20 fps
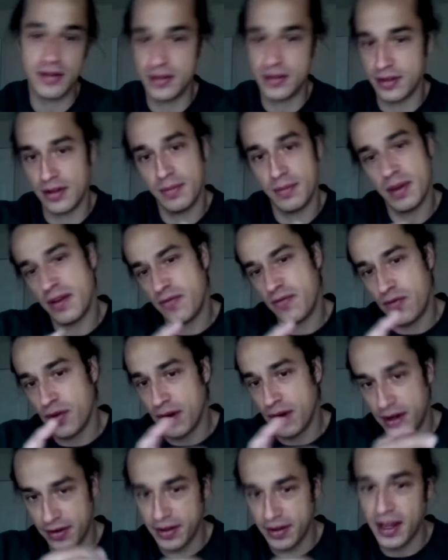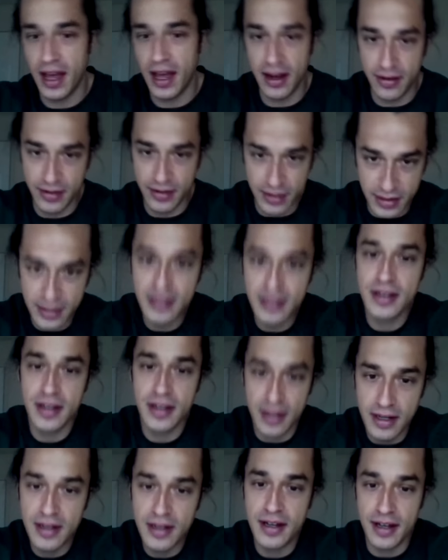so about 400 calories
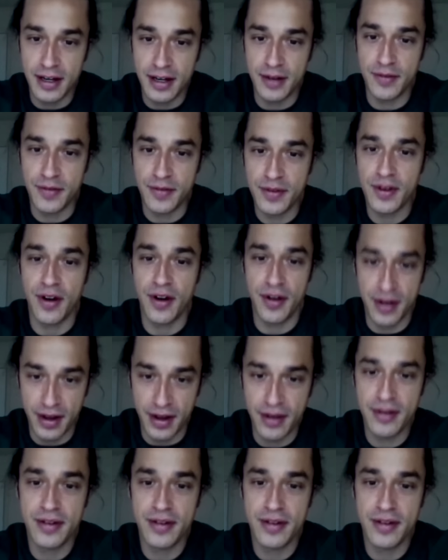of cardio.